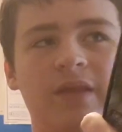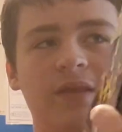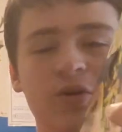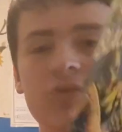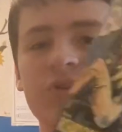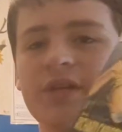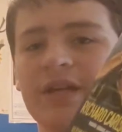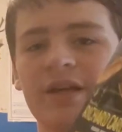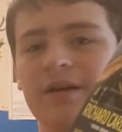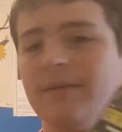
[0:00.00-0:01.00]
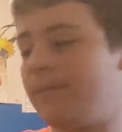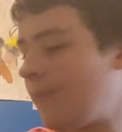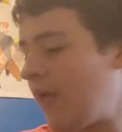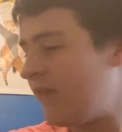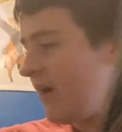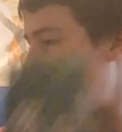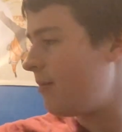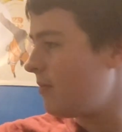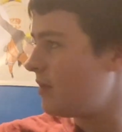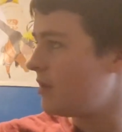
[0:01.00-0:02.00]
Usually, if
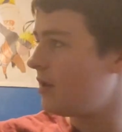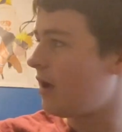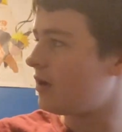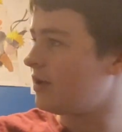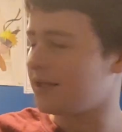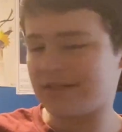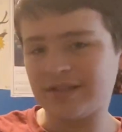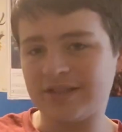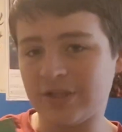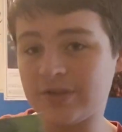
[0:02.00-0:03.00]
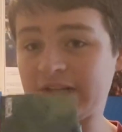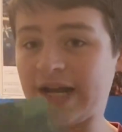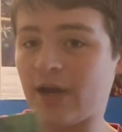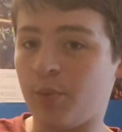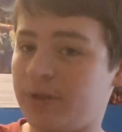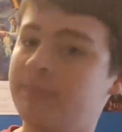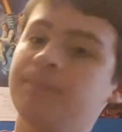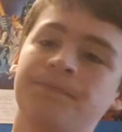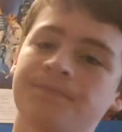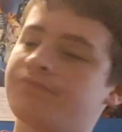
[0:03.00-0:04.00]
I'm collecting a series that I open,
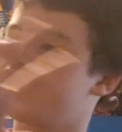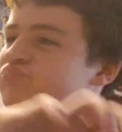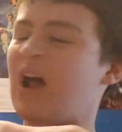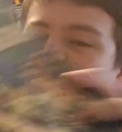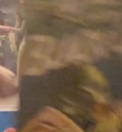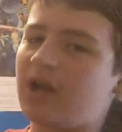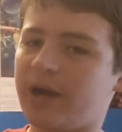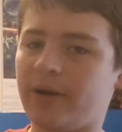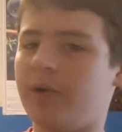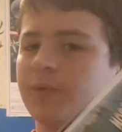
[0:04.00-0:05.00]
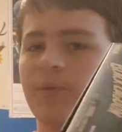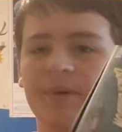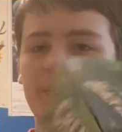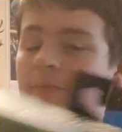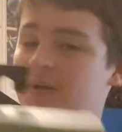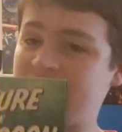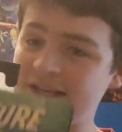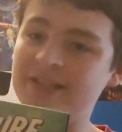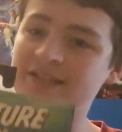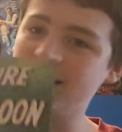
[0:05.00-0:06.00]
I don't care. I'll open them up. But
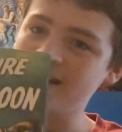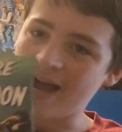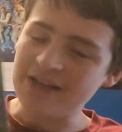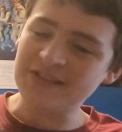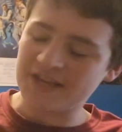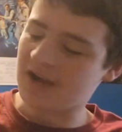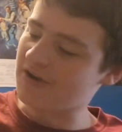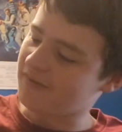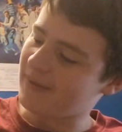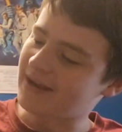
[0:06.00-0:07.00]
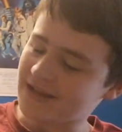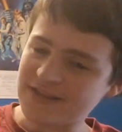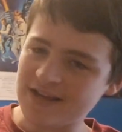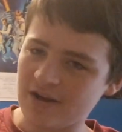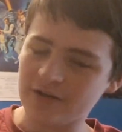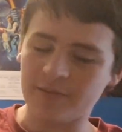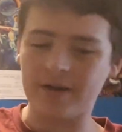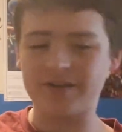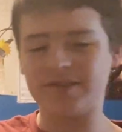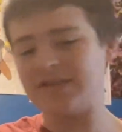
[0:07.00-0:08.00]
these, I take care of, man. I take care of the
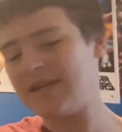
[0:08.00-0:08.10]
boxes.